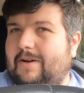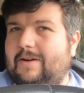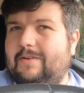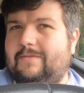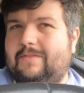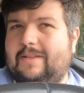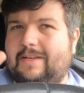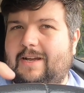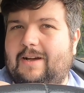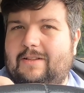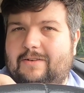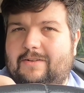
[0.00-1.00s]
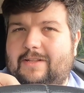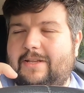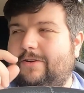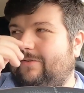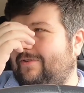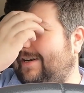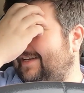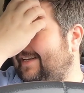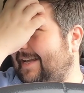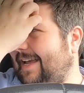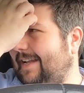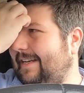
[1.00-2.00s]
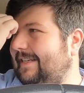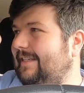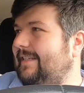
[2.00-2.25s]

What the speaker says: of the color that you're trying to get,